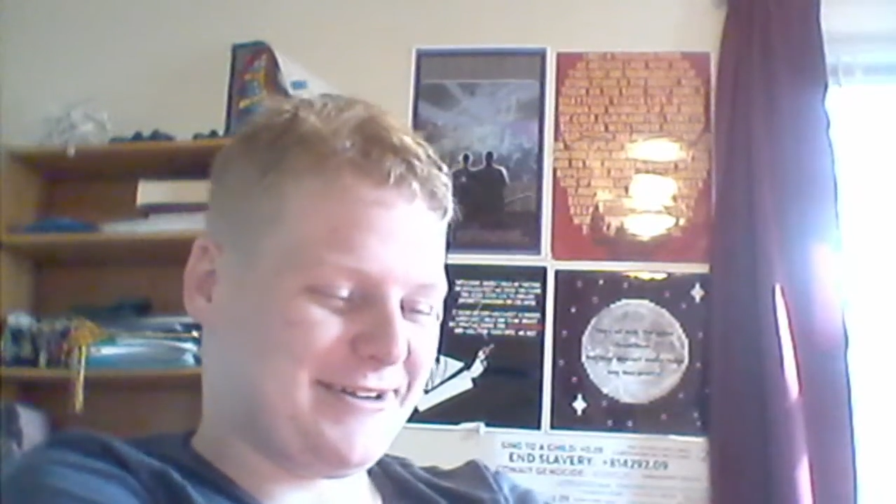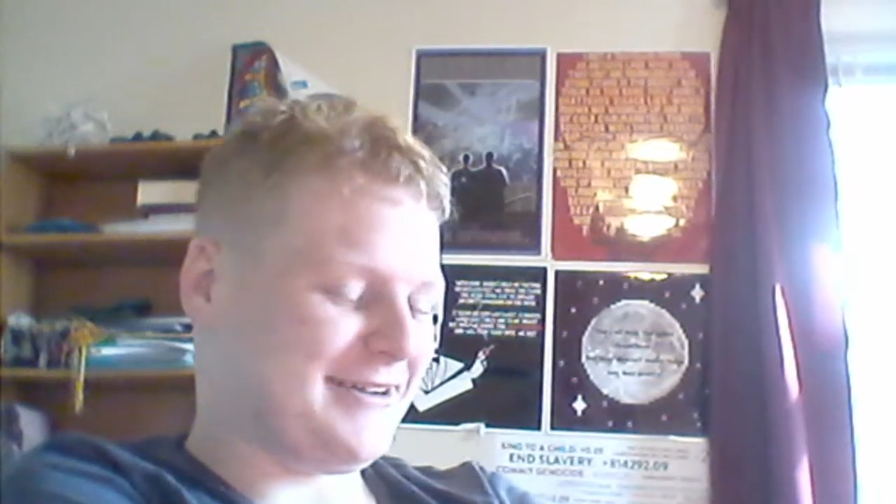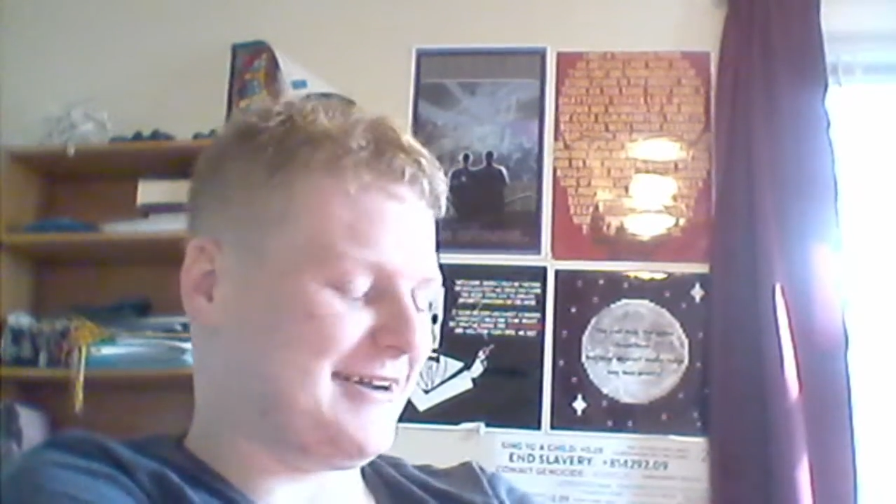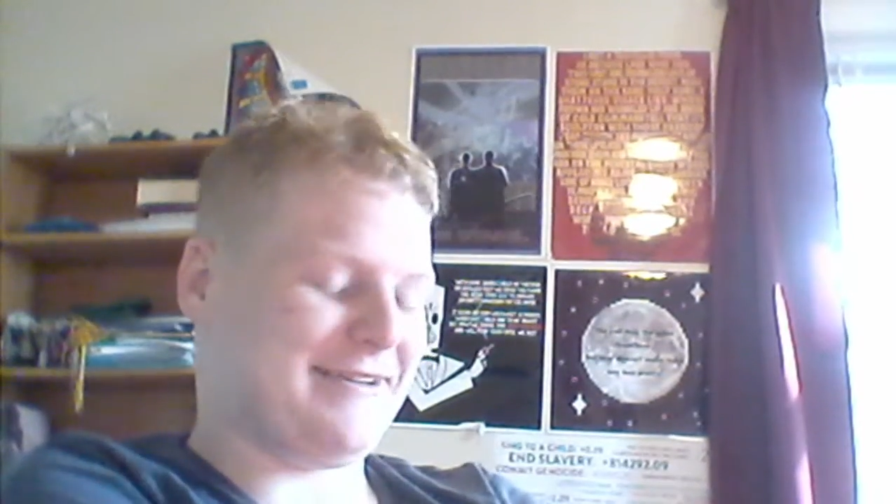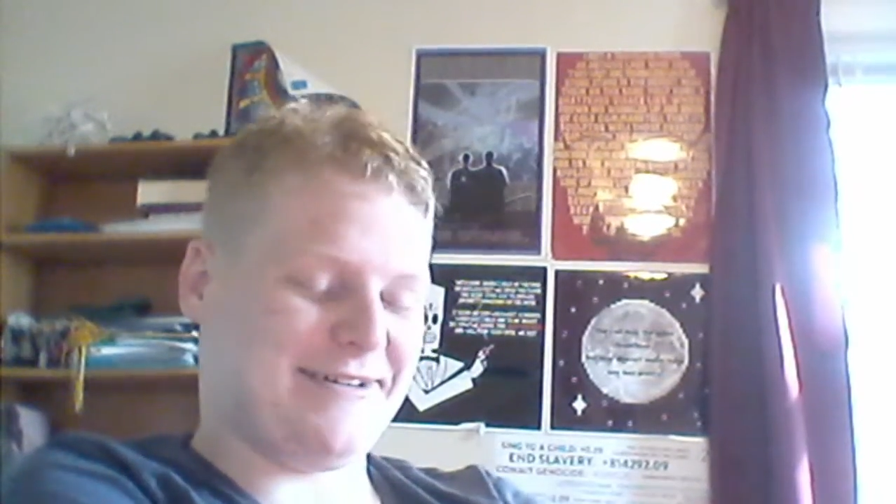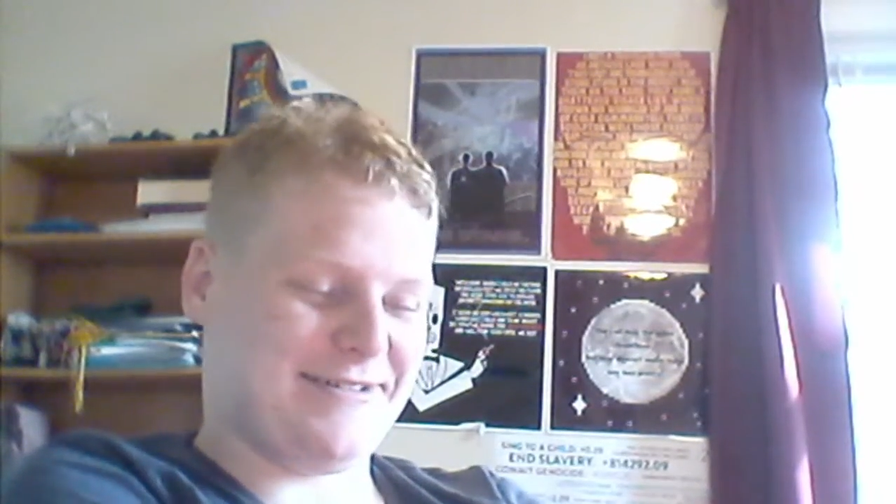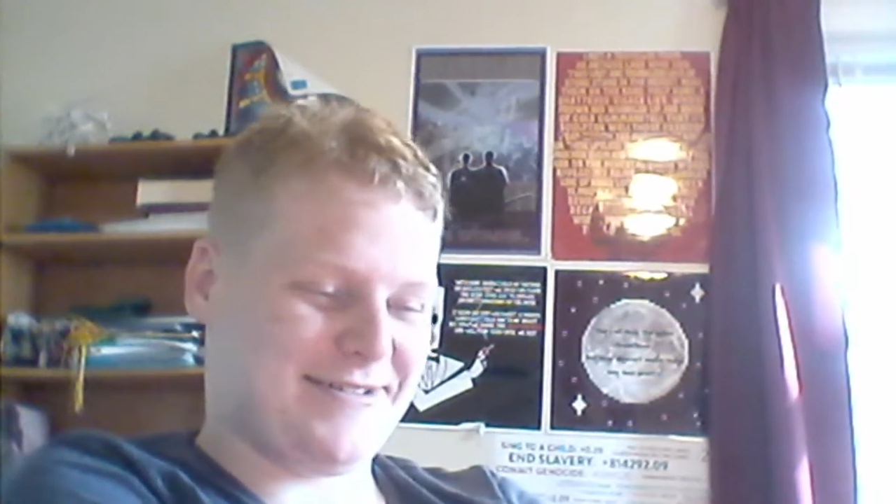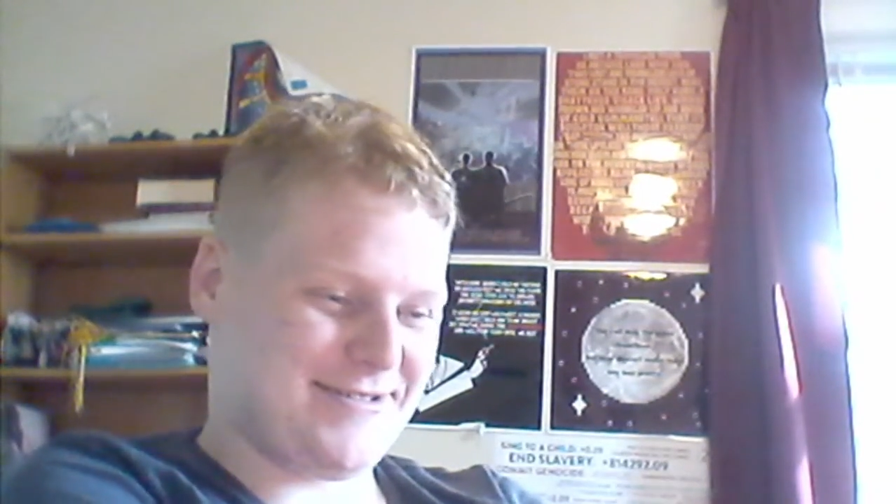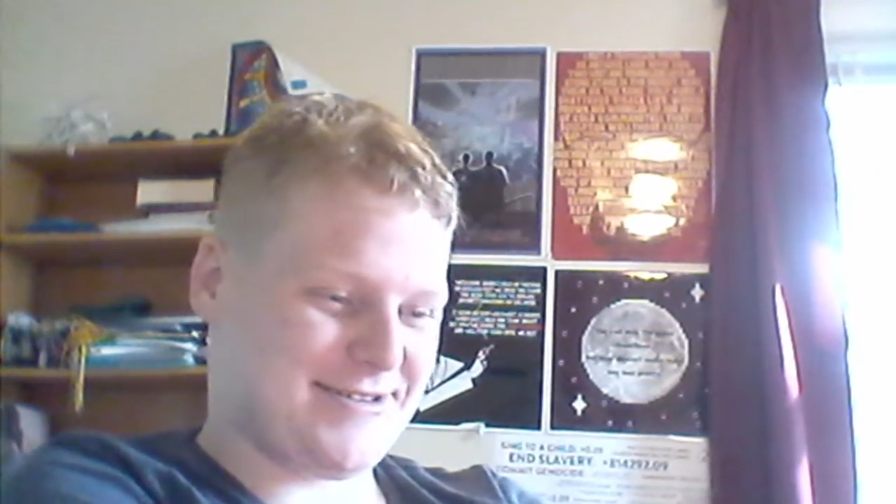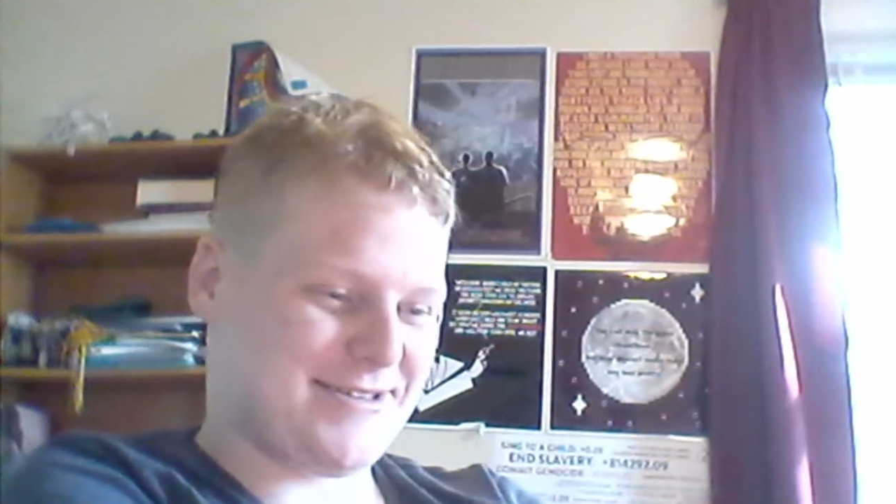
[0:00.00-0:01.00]
I don't know,
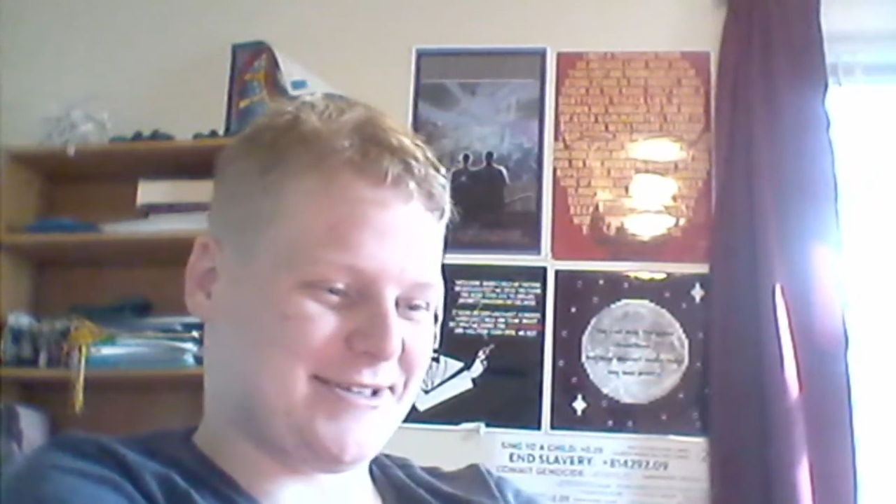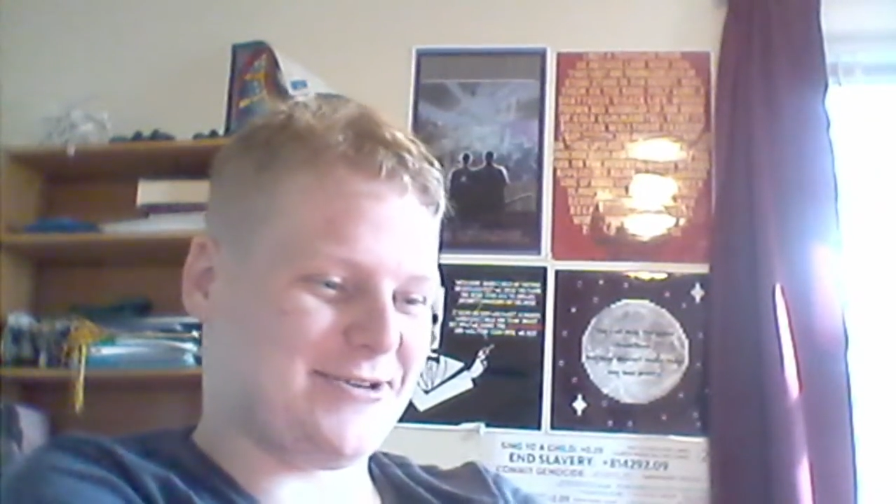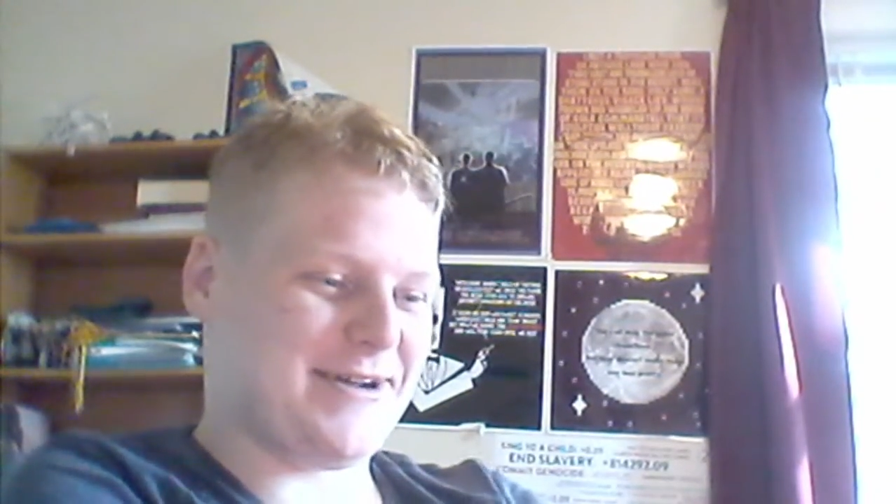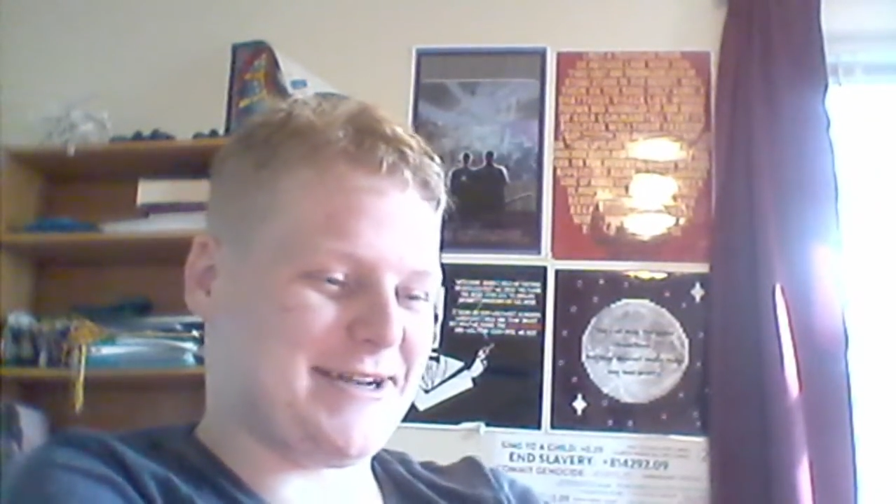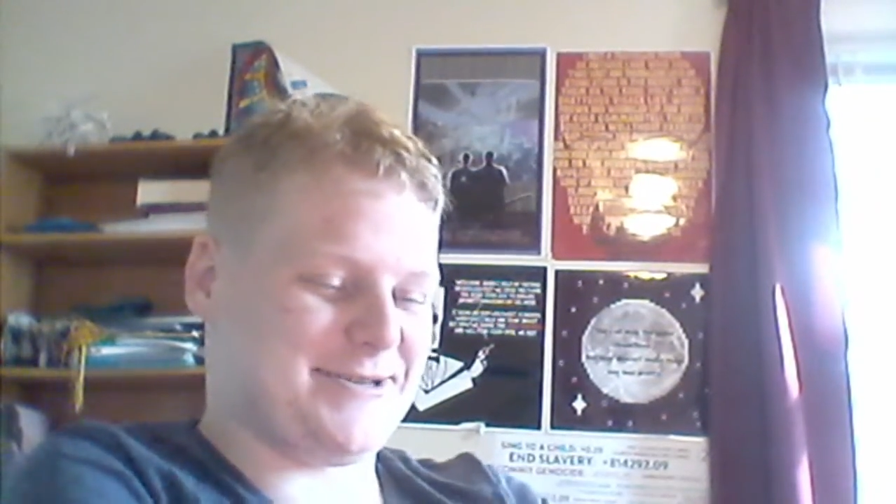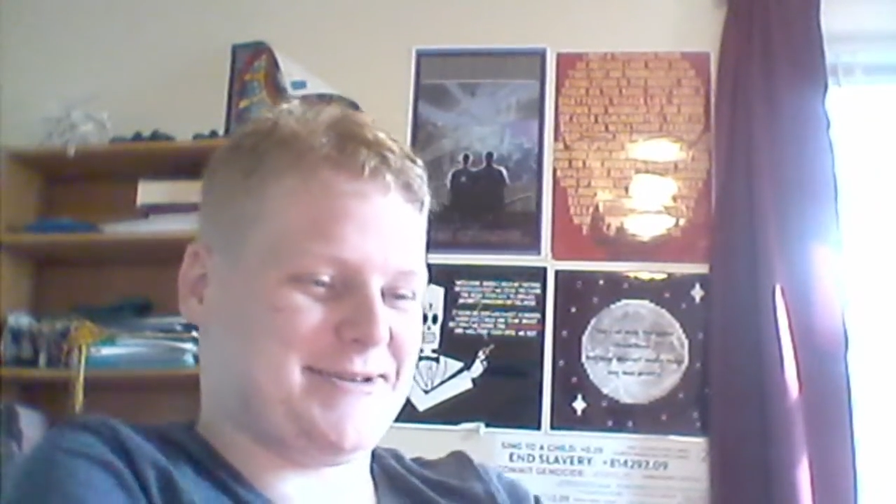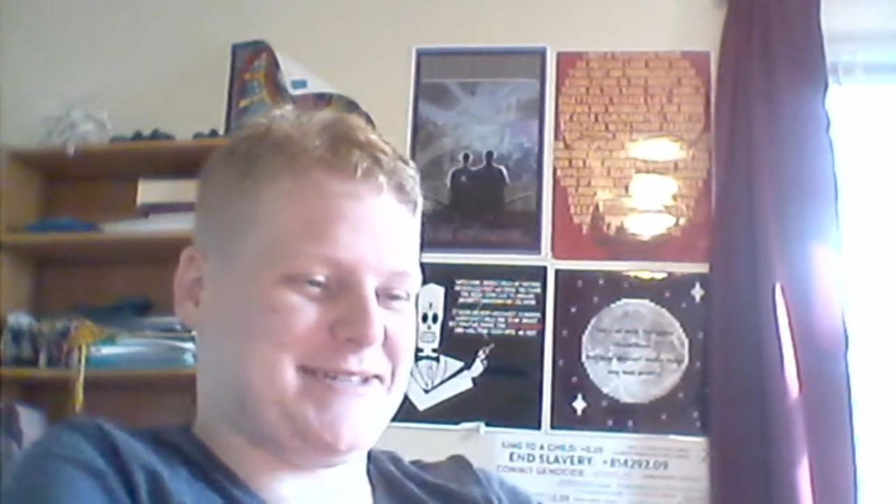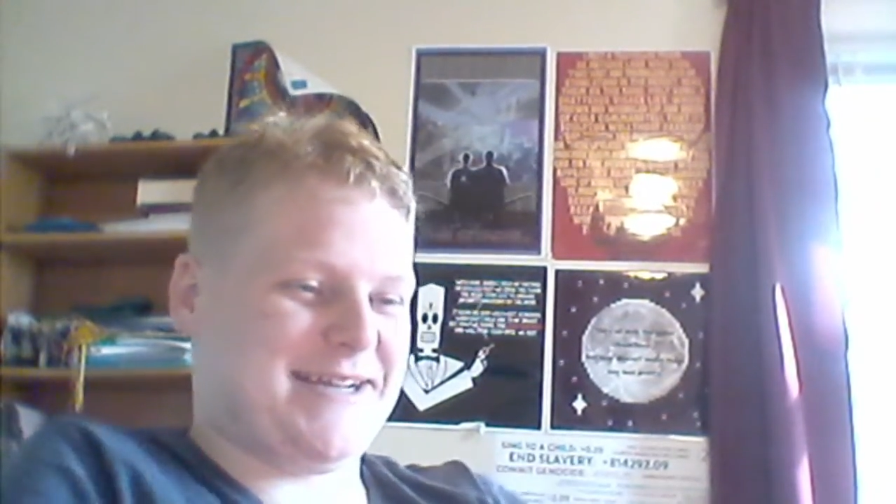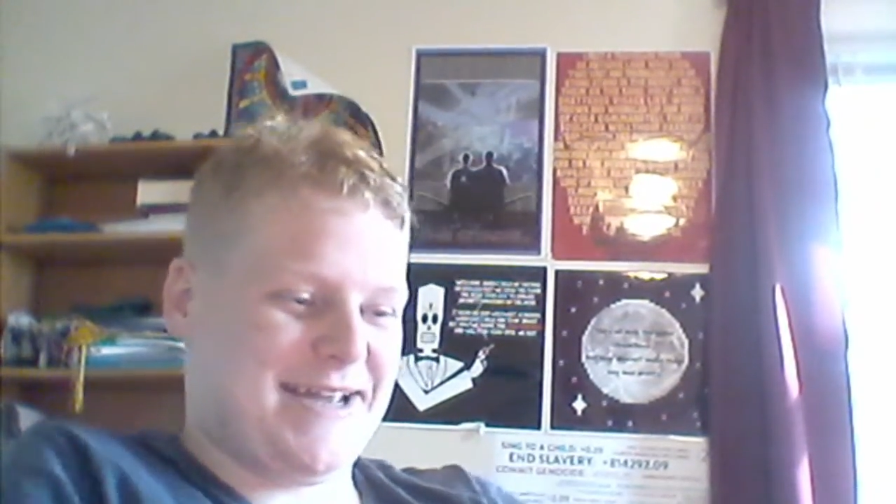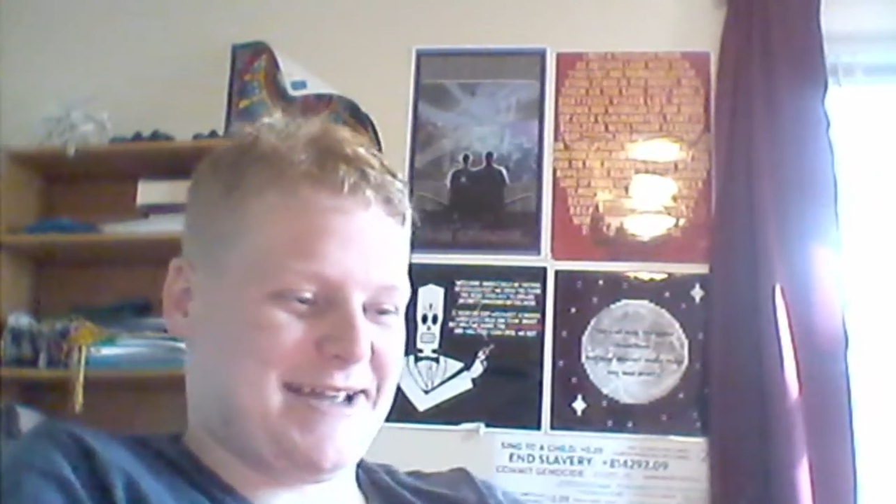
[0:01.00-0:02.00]
they're just so
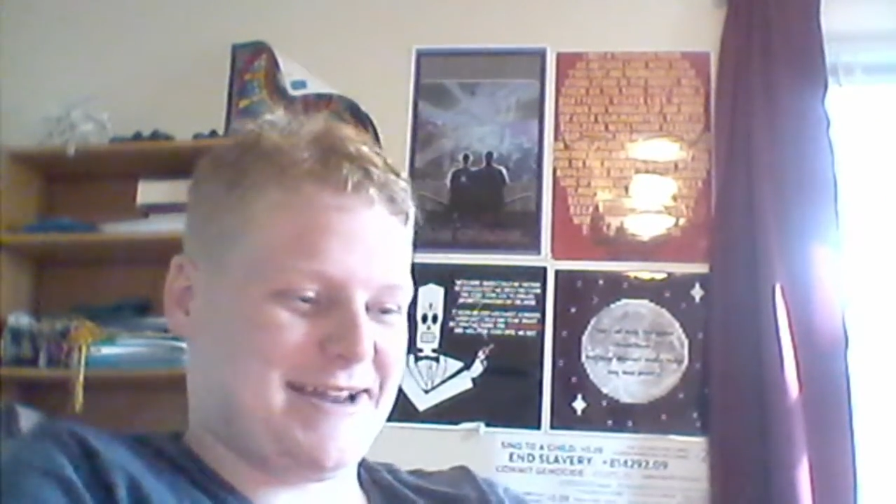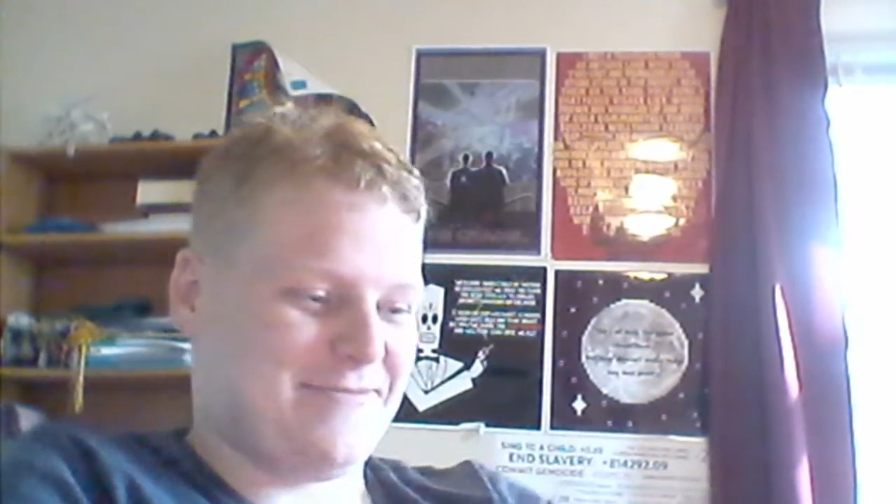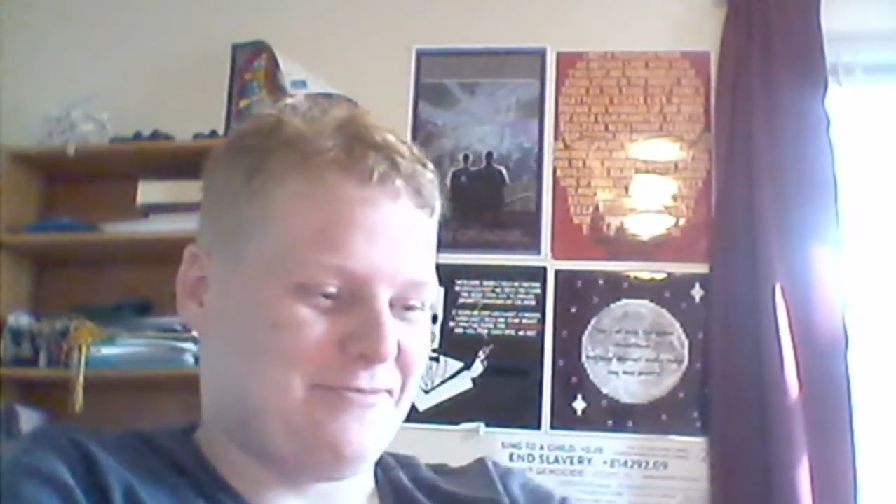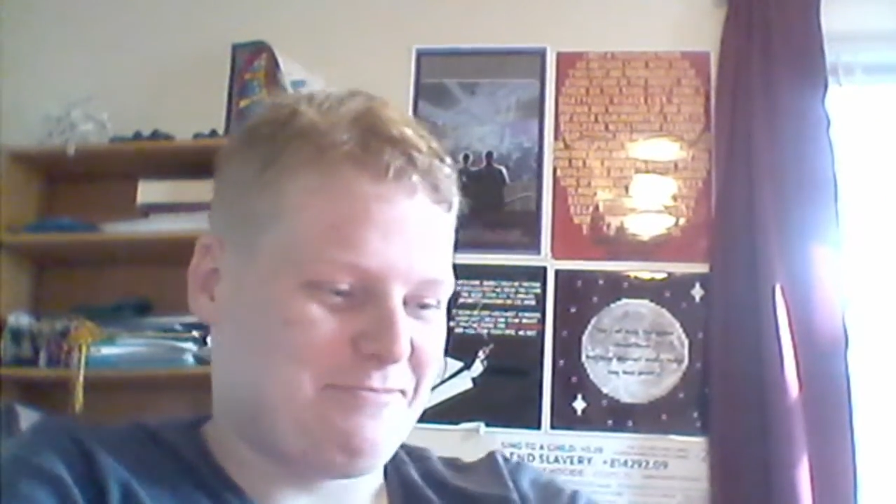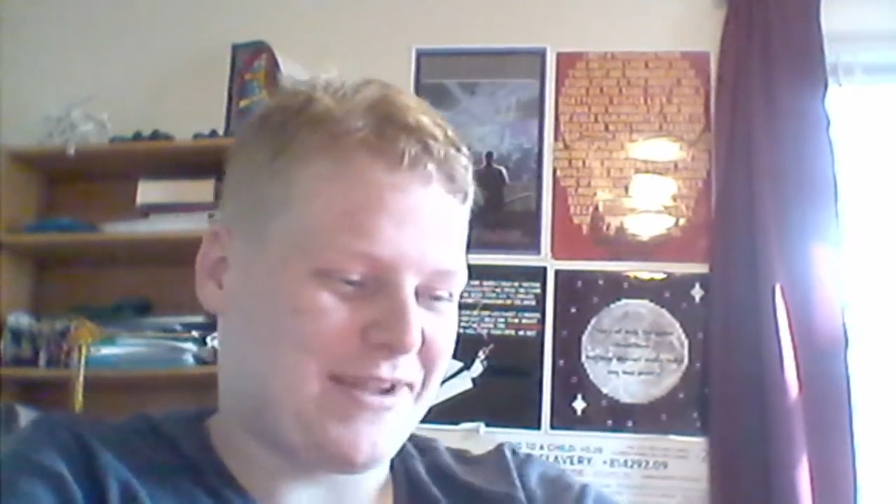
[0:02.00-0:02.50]
interesting and